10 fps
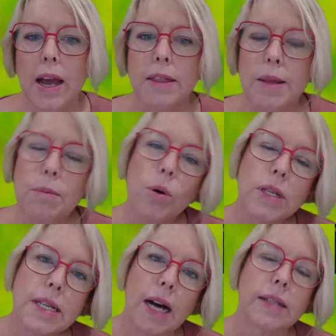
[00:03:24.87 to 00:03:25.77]
The more
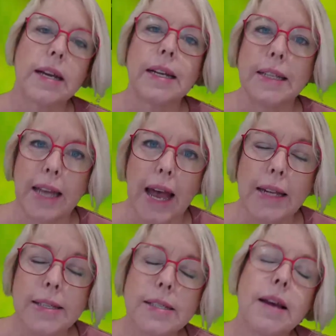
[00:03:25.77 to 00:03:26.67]
data it
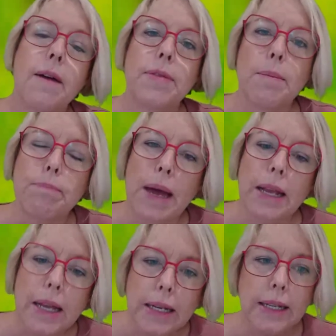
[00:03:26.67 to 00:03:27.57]
gets, the better
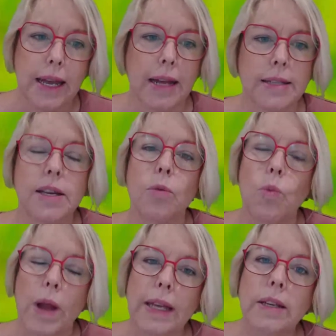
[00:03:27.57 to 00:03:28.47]
it gets at
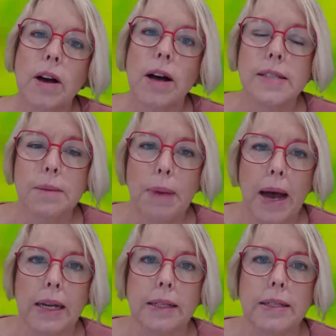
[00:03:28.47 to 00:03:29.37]
recognizing
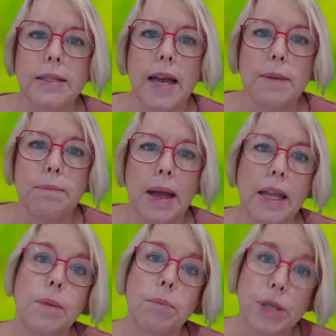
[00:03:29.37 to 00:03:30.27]
patterns and
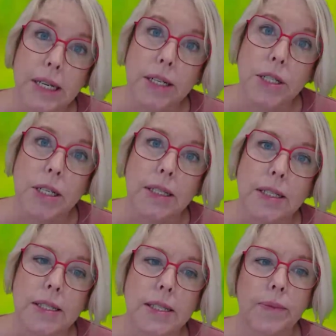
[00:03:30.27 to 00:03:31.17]
making
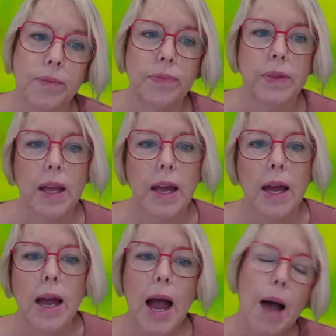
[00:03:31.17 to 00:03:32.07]
predictions.
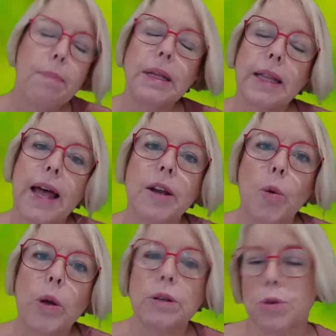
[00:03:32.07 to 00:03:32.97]
A bit later,
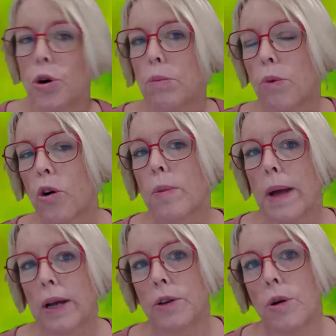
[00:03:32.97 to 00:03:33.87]
we'll talk more
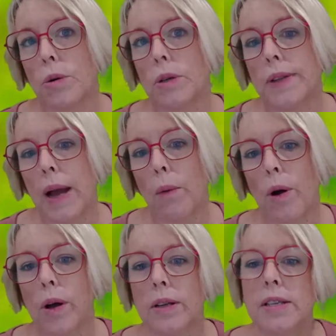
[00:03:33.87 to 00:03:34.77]
about neural
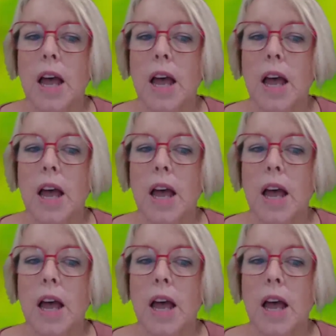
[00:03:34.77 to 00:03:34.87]
networks,